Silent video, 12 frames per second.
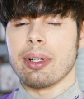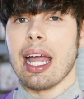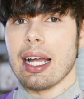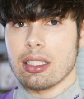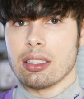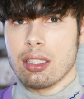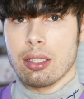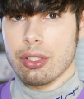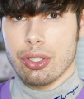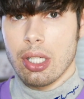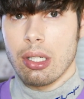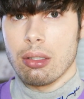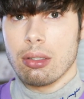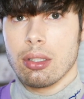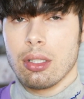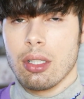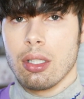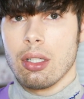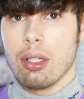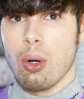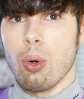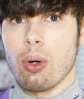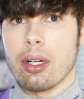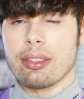reacting to the show?
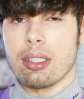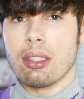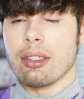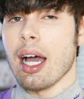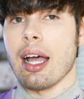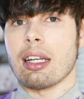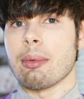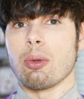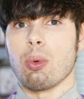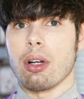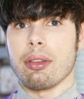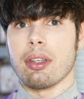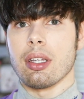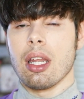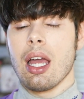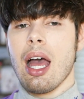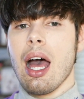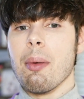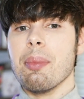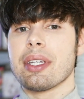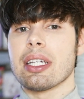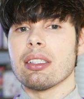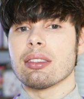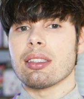Or is it not gonna be worth it?
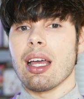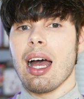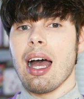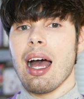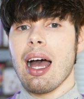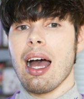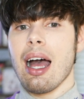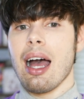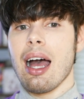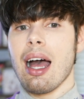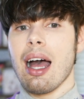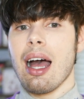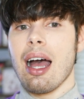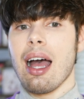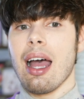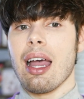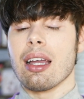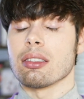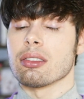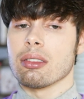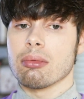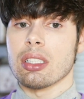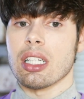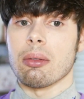Because it
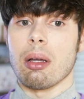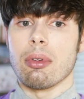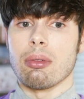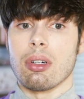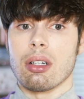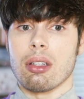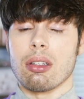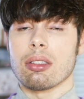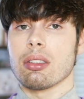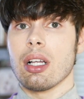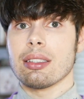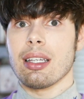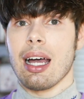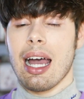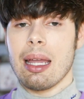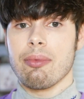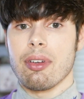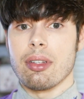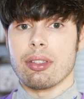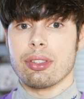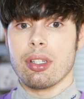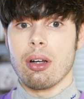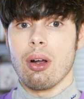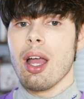seems like it might be worth it. There's lots of hype for this
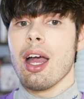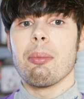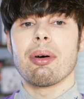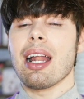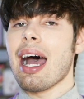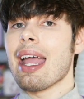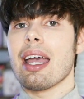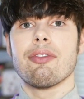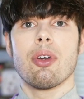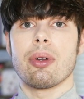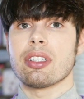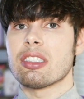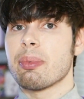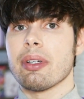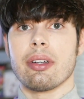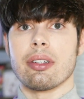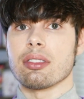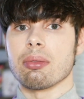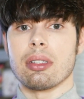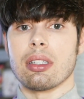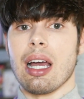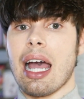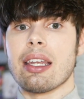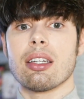show, but I have no experience with
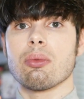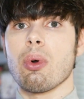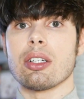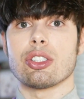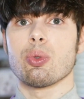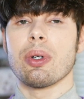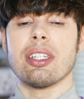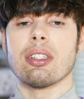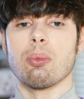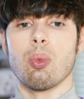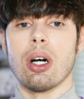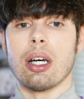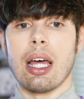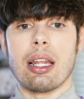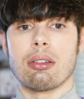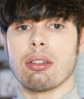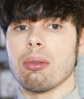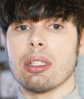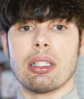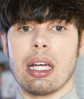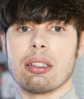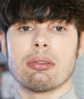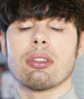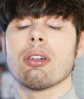it. I didn't watch Queendom one. I don't know what
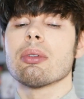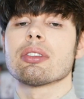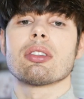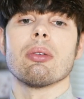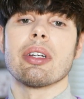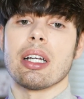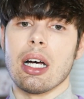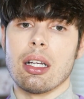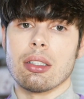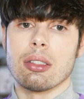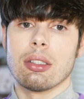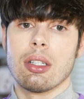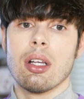I don't know what's going on.